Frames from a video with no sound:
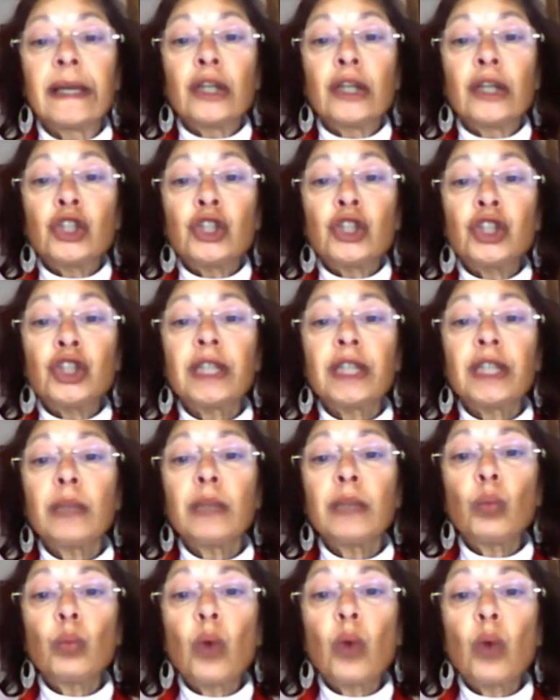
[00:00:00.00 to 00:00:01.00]

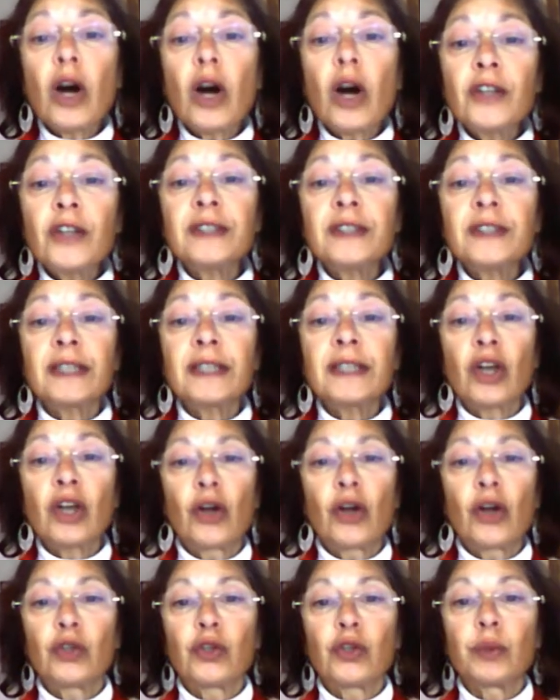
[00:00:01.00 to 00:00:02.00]
She was the
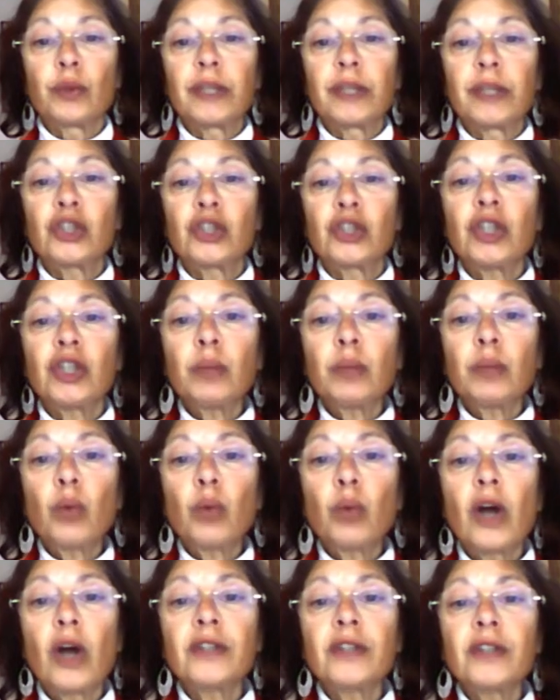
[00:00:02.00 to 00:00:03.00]
conduit. She
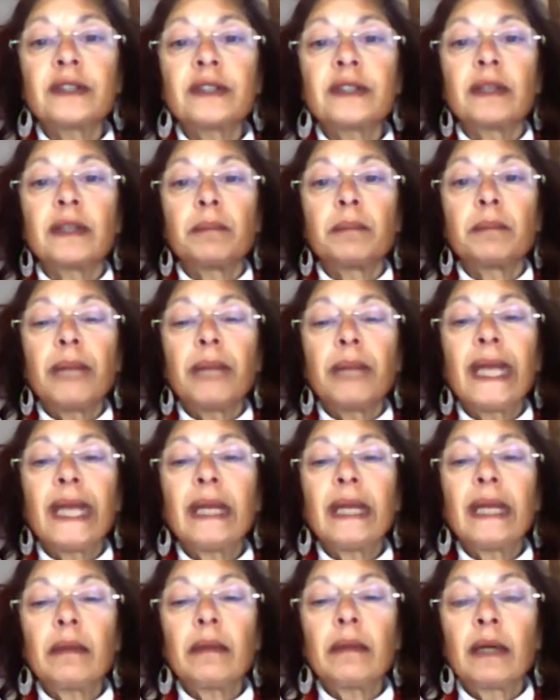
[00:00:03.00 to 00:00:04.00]
was the
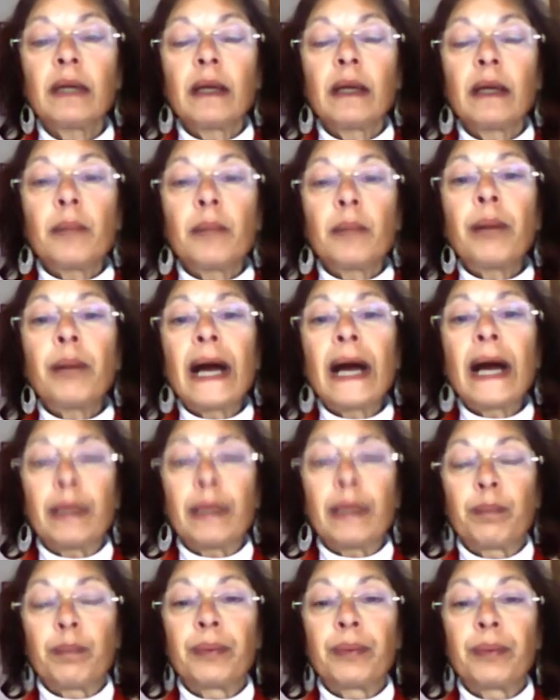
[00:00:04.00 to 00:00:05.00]
main
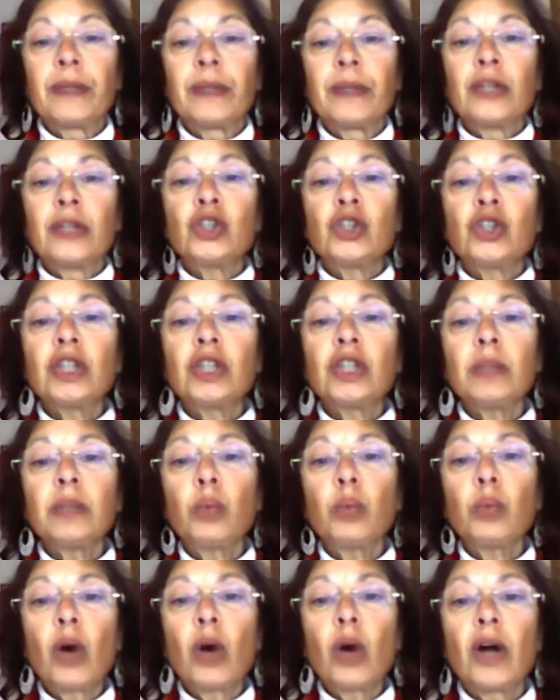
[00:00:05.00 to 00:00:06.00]
pipe. She
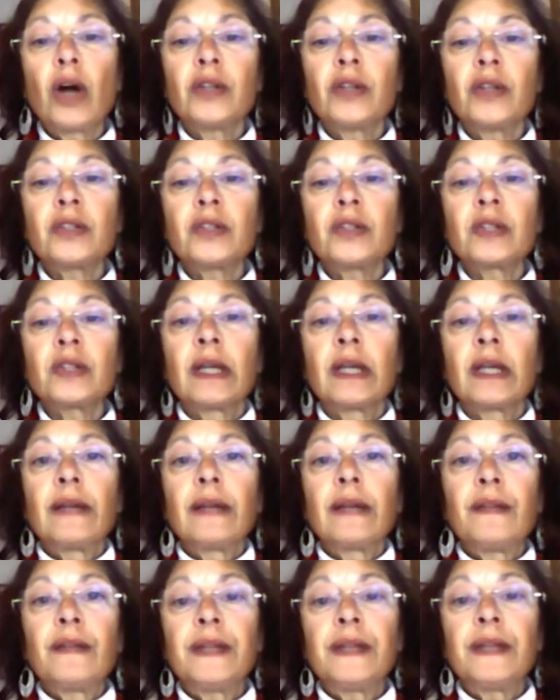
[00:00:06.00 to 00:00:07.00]
was
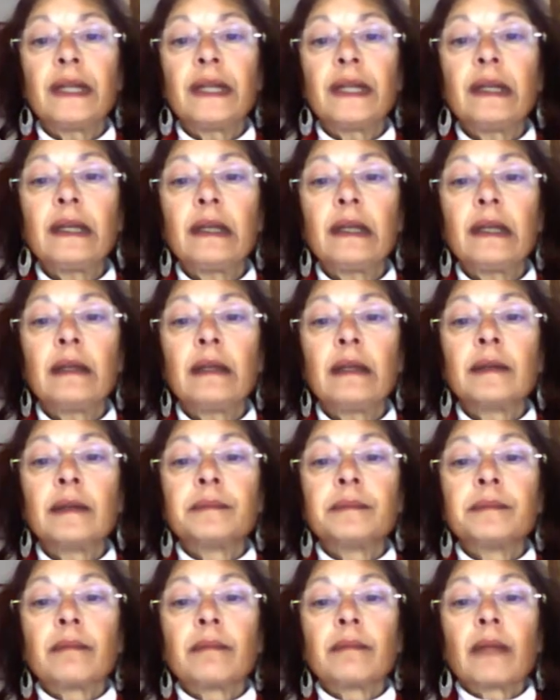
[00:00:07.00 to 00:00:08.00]
the
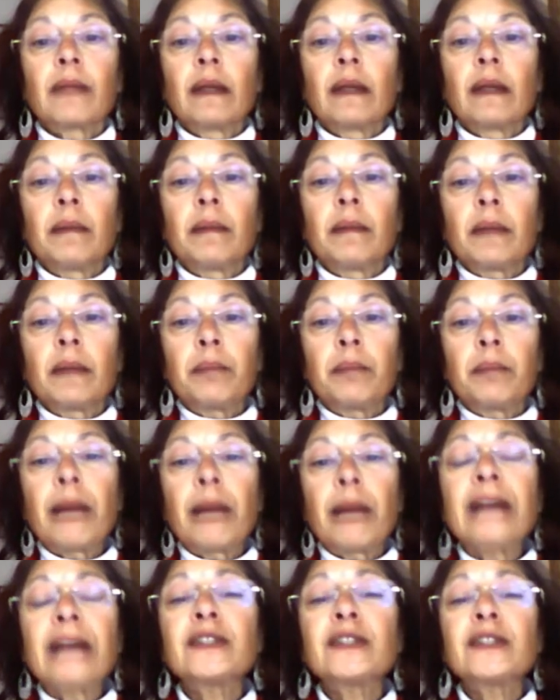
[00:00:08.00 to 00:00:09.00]

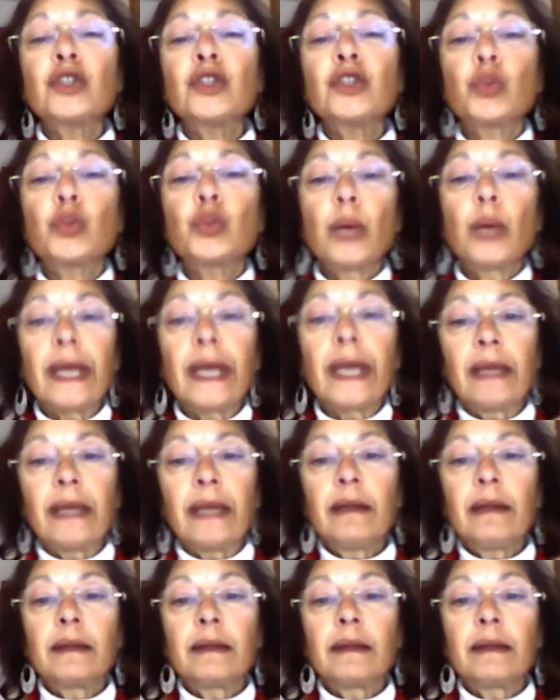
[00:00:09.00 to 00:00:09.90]
passageway